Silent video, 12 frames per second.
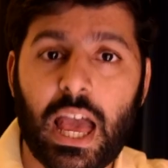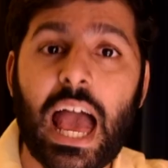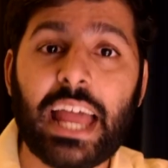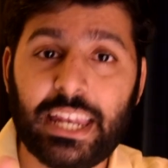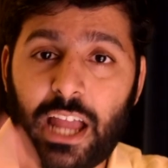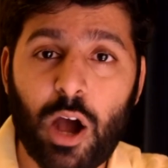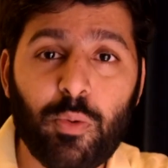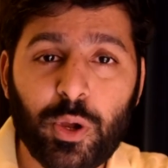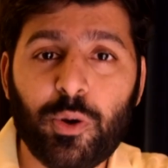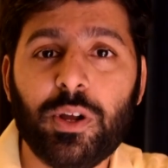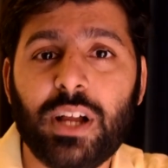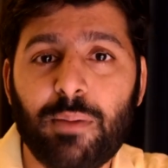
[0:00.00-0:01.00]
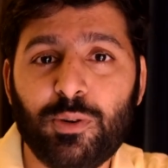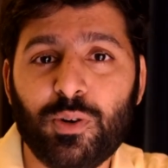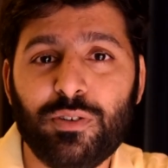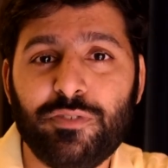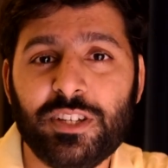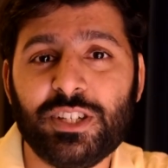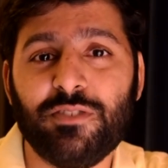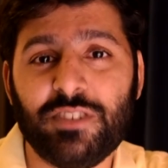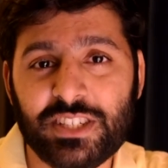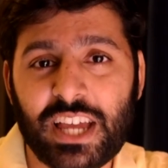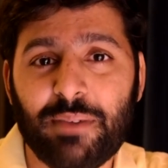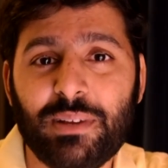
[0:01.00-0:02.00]
And now we are going to come to a feature
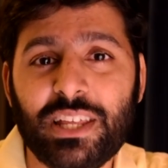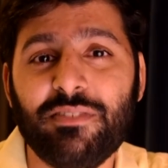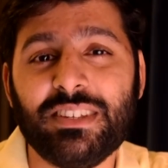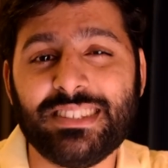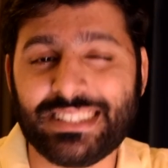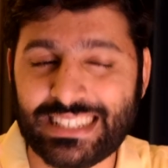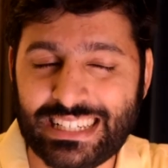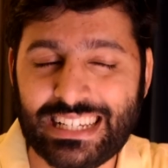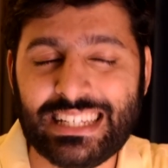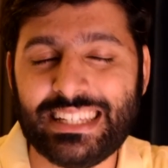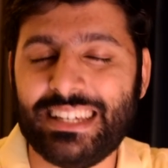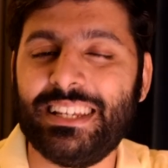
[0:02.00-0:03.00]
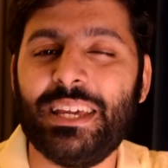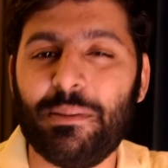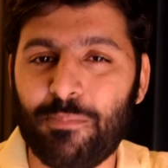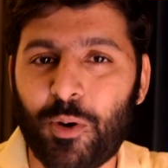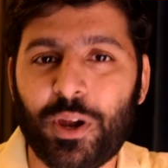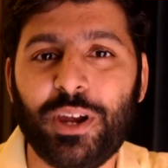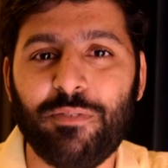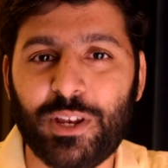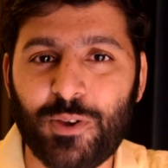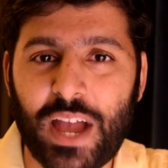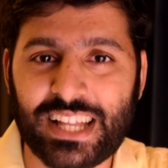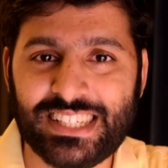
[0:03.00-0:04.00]
which I believe is really, really important
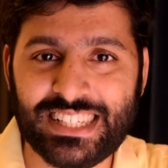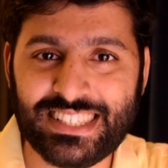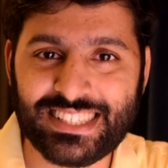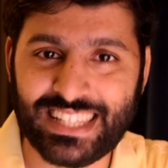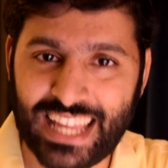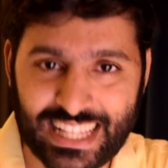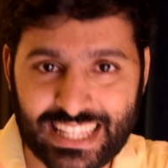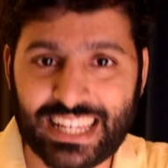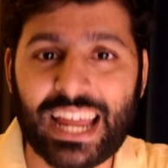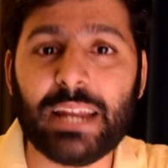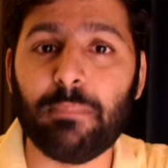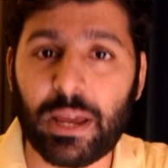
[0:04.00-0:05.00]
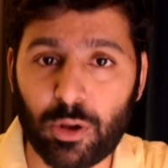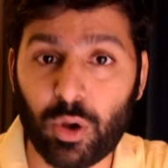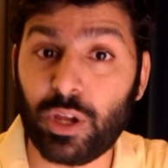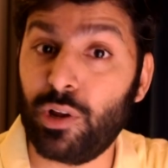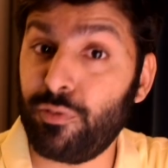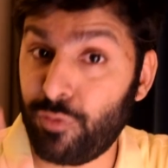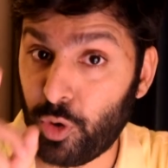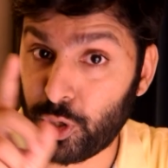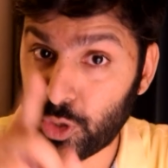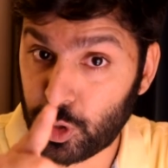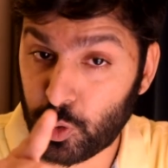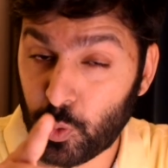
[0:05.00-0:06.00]
when you actually select the right binocular
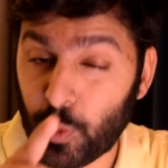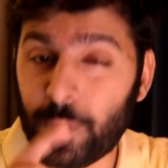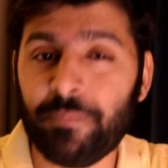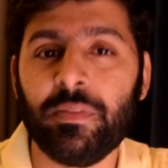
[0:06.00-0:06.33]
for you.